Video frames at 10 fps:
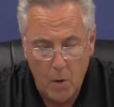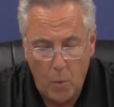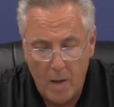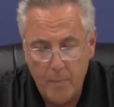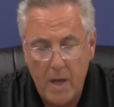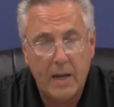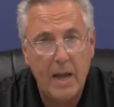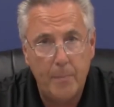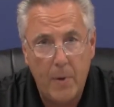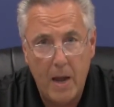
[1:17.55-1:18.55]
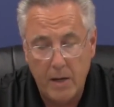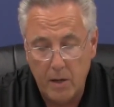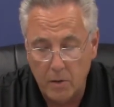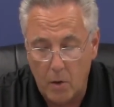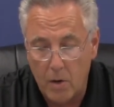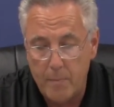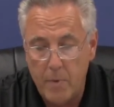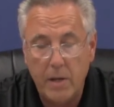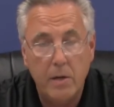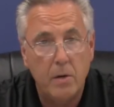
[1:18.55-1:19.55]
who I met campaigning in Lodi
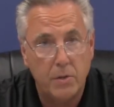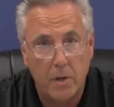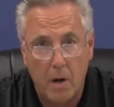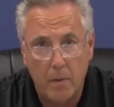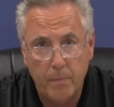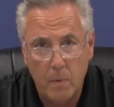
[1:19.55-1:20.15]
many years ago.